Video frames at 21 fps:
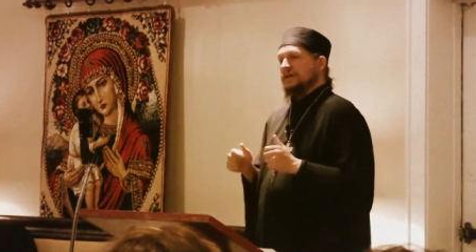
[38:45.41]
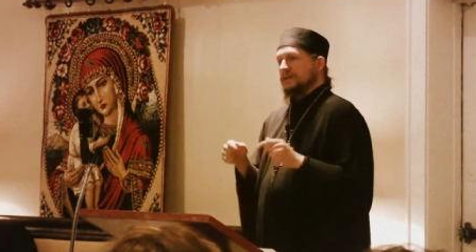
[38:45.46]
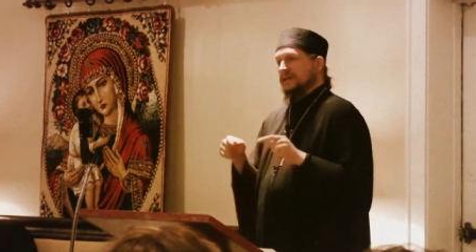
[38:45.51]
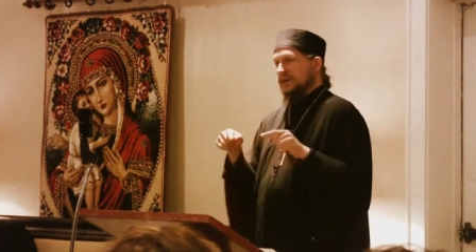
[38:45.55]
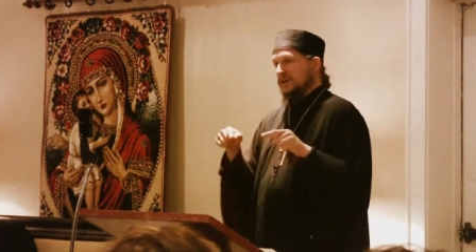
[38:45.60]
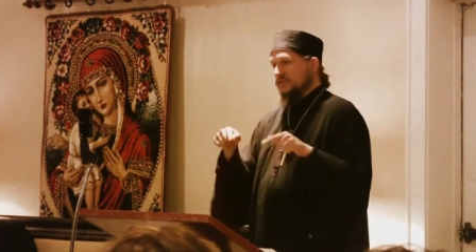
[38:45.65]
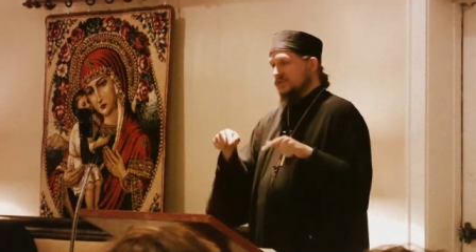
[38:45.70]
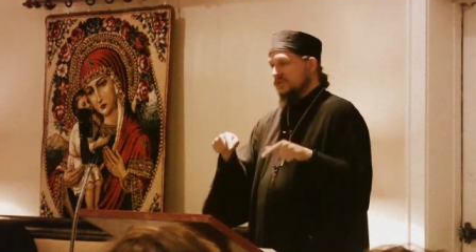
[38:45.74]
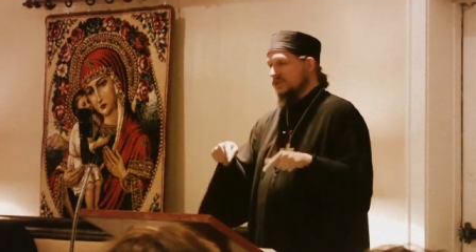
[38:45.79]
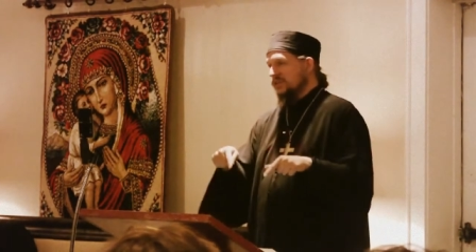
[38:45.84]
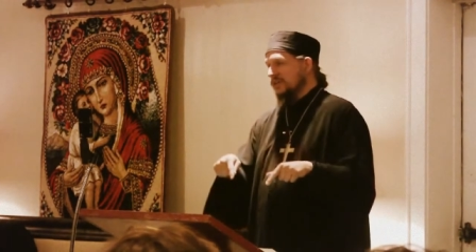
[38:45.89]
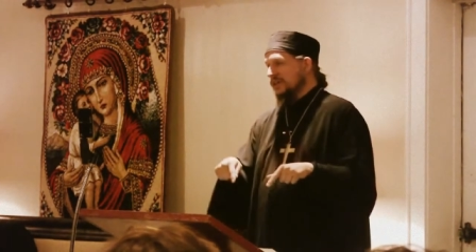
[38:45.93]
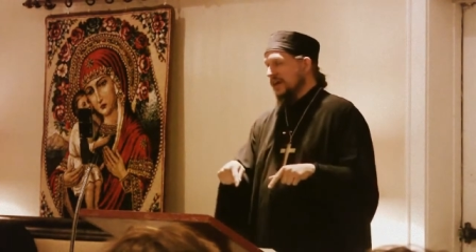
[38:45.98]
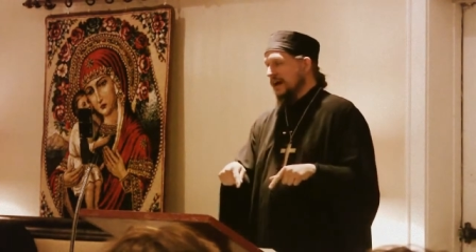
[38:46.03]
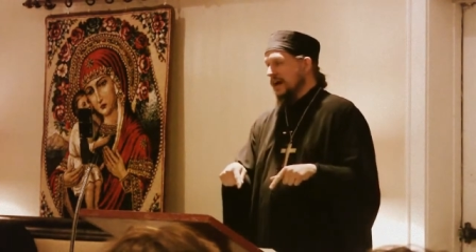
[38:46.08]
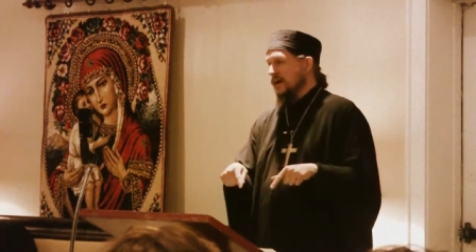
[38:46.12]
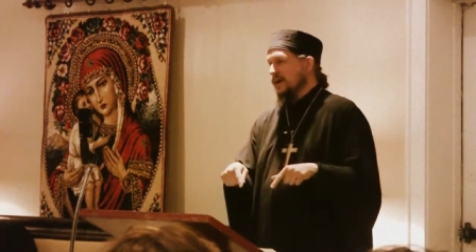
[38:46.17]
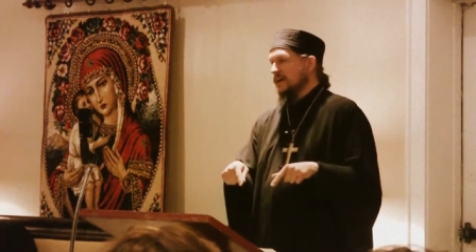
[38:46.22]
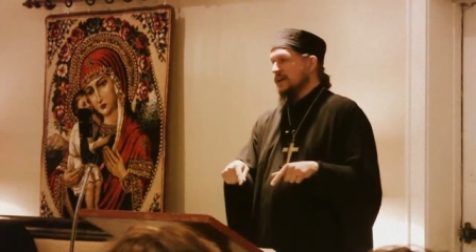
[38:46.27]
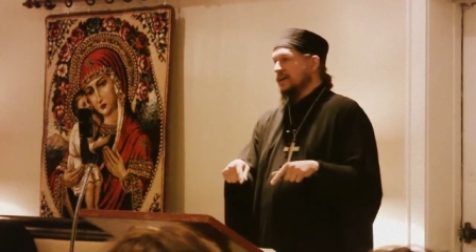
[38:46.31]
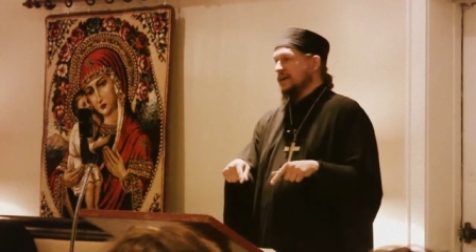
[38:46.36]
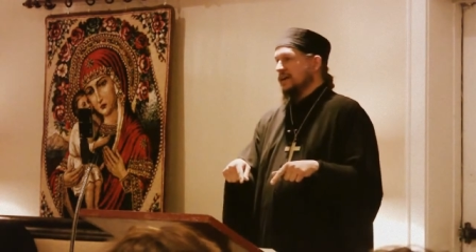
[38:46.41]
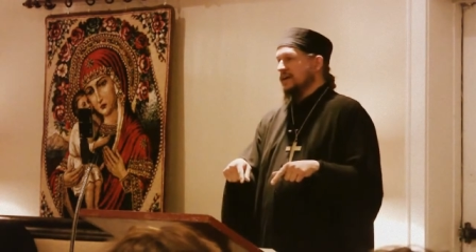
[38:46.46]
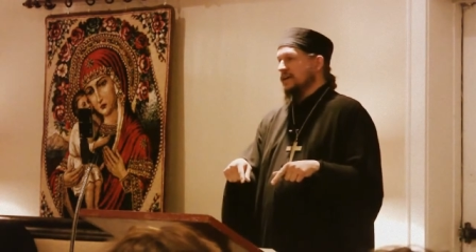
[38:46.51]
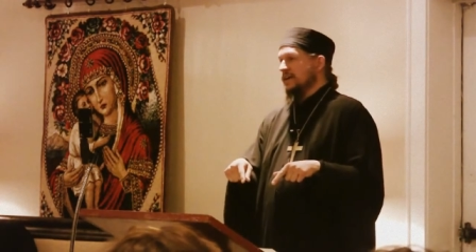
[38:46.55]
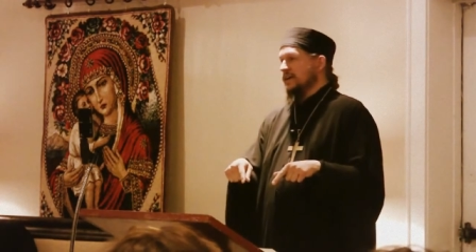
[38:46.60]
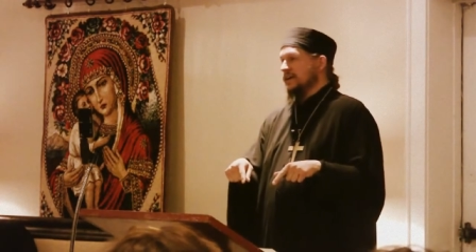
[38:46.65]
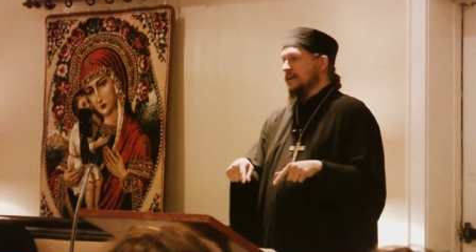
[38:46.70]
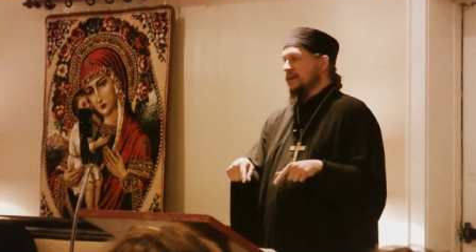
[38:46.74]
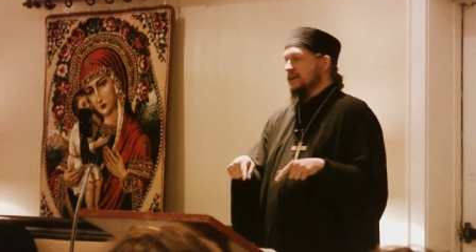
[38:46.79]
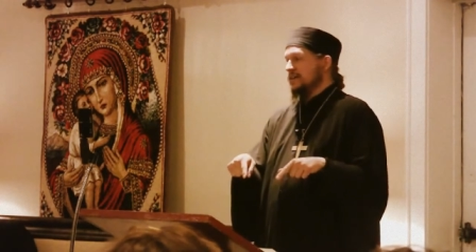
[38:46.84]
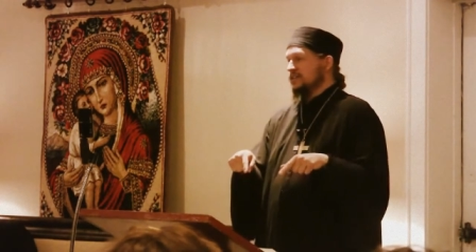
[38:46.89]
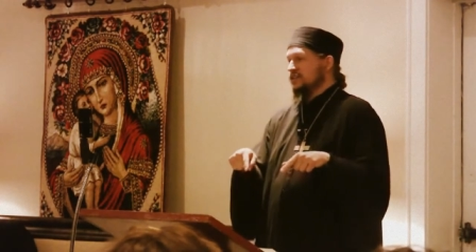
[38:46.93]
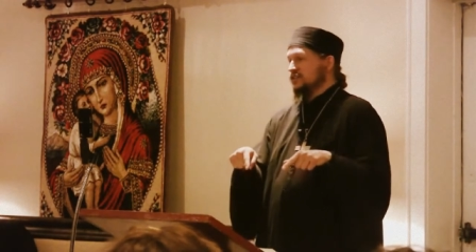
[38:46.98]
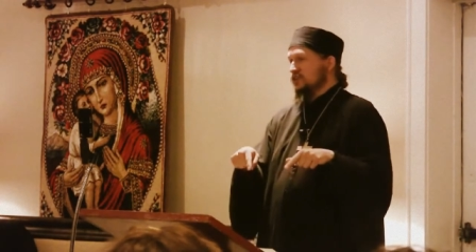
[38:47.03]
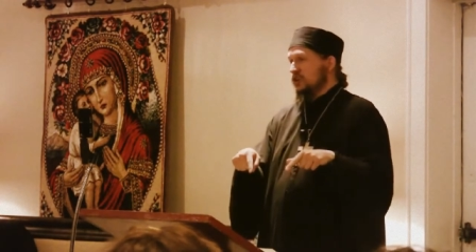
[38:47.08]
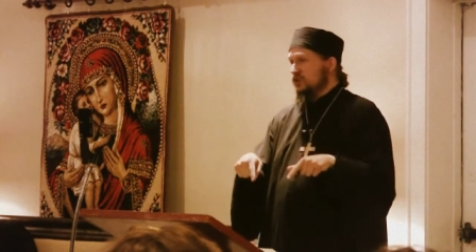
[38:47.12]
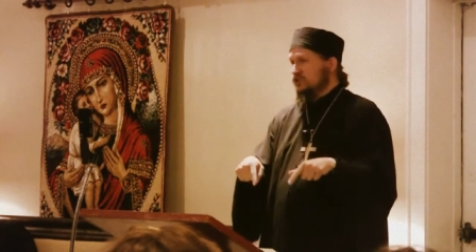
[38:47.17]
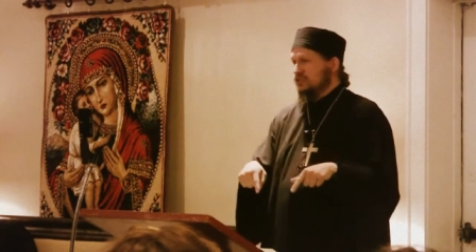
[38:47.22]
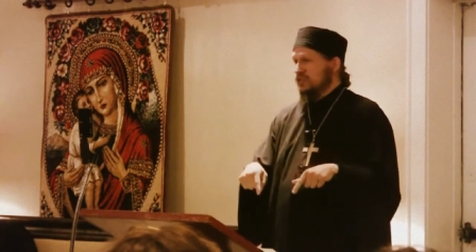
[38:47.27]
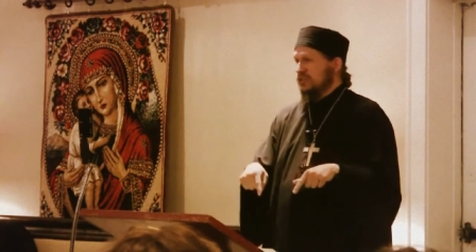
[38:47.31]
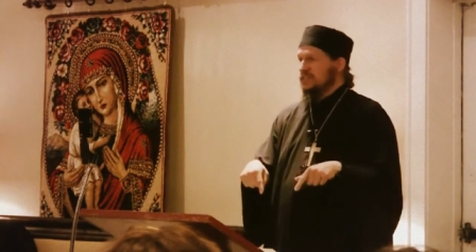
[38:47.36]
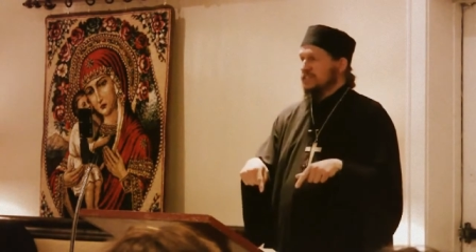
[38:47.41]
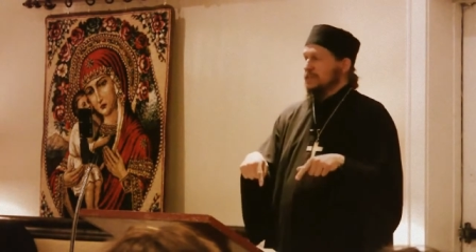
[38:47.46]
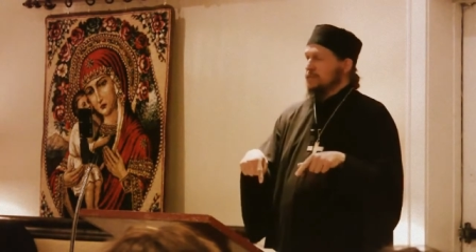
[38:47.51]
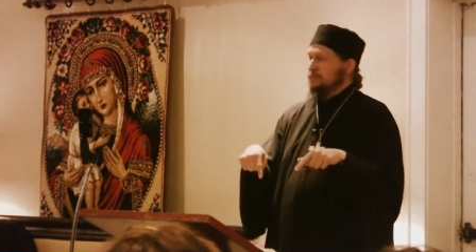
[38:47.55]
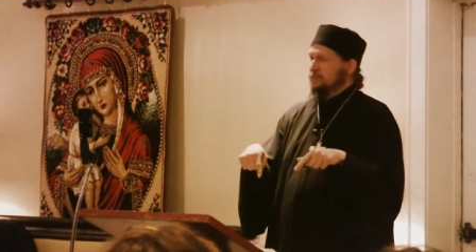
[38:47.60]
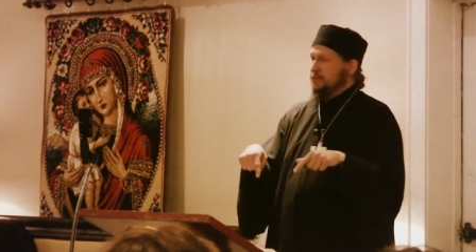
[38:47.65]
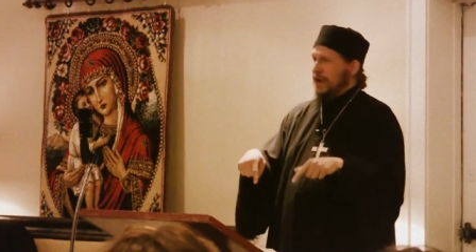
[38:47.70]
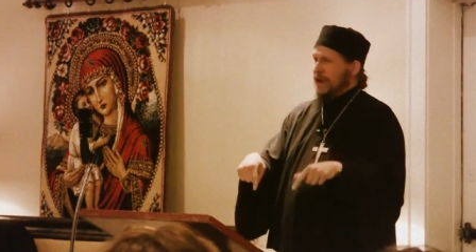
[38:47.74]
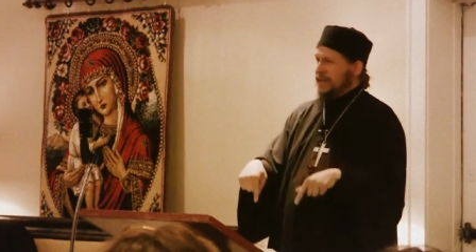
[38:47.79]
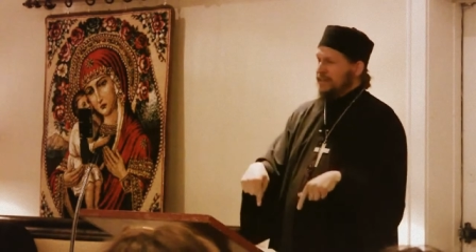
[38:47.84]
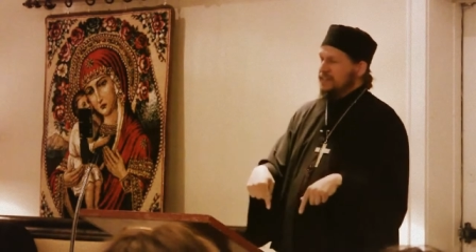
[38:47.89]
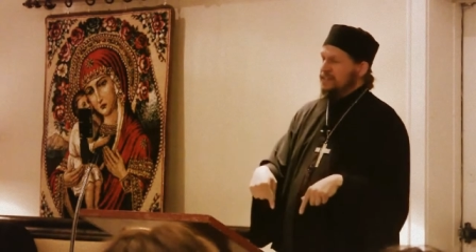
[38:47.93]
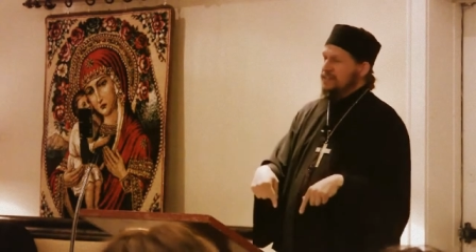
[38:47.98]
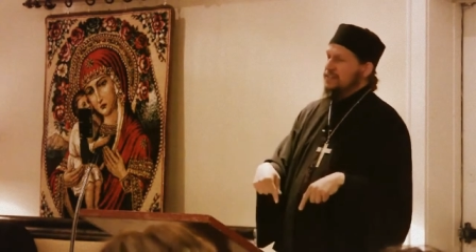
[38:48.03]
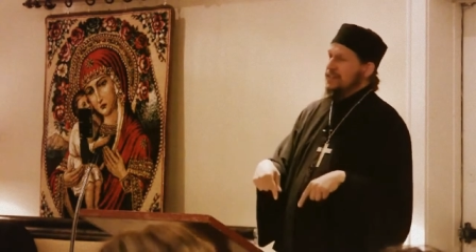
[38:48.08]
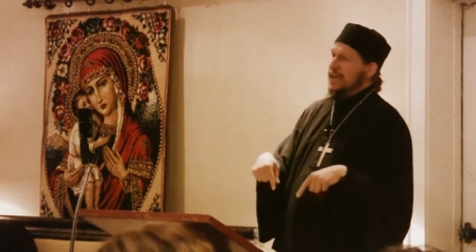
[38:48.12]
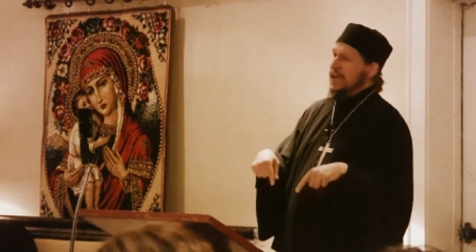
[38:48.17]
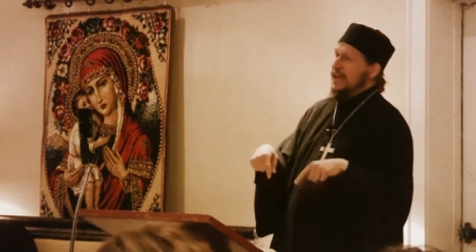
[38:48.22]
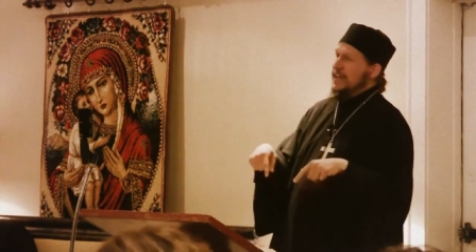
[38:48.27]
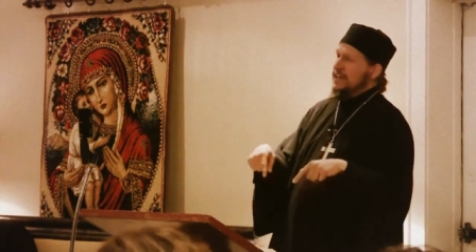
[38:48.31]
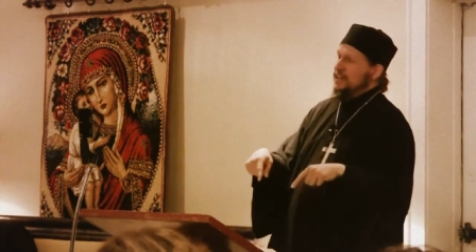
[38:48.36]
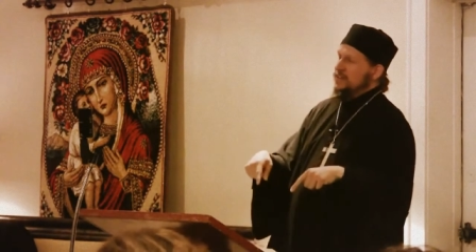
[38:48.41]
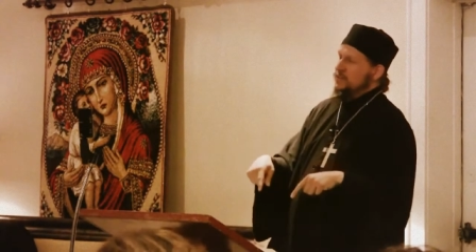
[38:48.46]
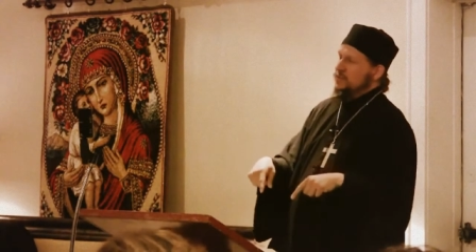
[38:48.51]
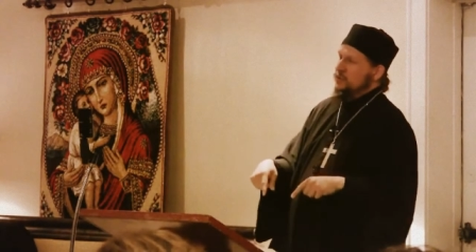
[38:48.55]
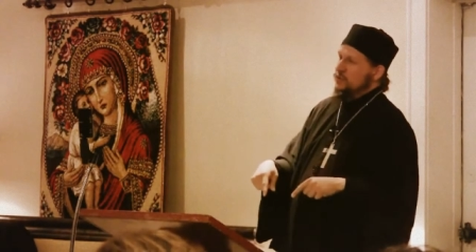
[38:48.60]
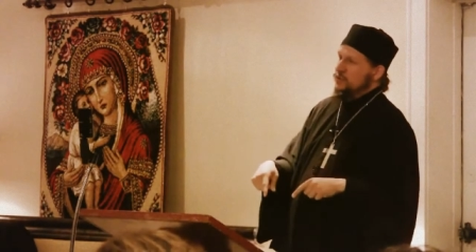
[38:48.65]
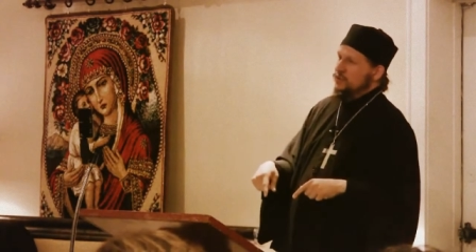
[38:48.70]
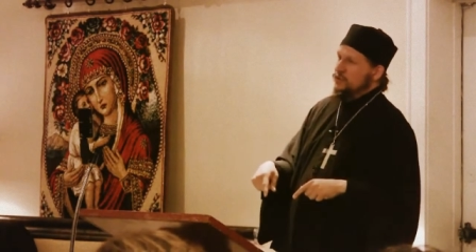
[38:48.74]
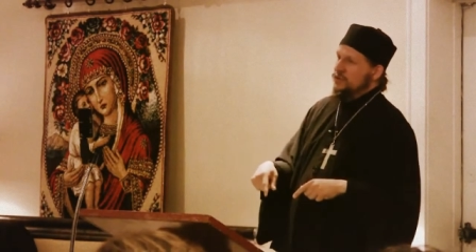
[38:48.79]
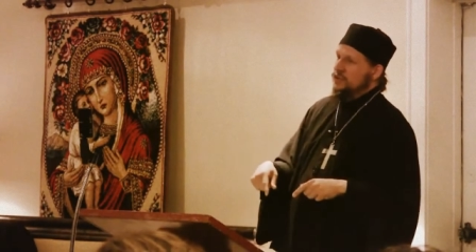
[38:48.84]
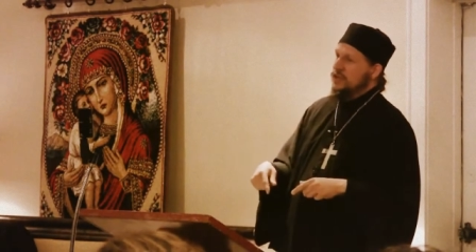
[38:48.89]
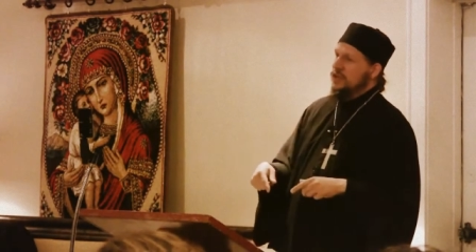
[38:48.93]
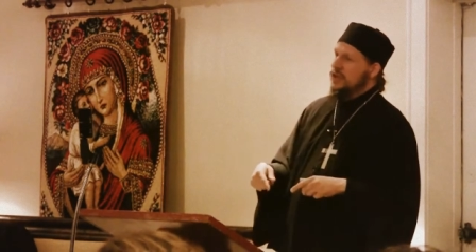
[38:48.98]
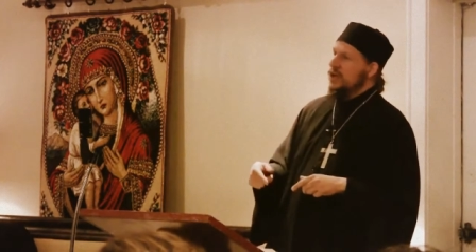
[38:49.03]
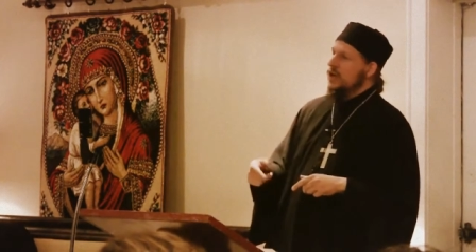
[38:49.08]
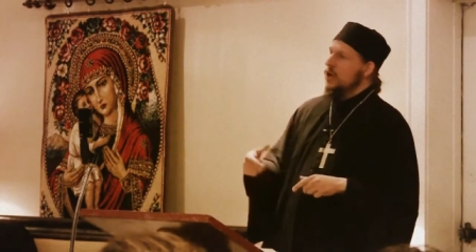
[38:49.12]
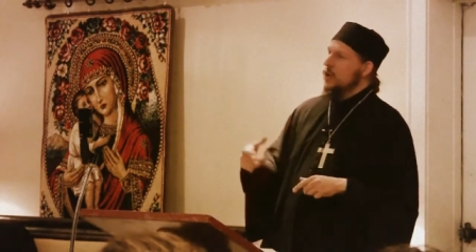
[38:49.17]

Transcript: The elder shows us in practice and in word